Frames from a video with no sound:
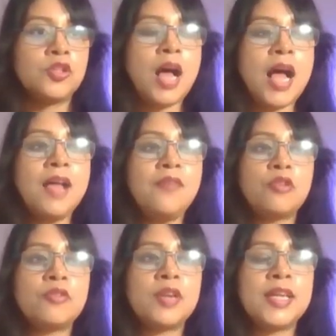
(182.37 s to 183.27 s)
I have
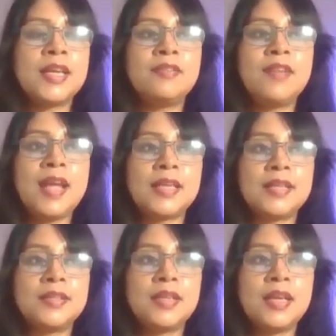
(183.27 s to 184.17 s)
already
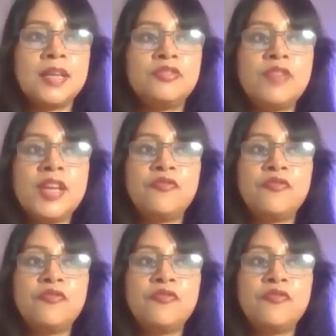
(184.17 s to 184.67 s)
created 3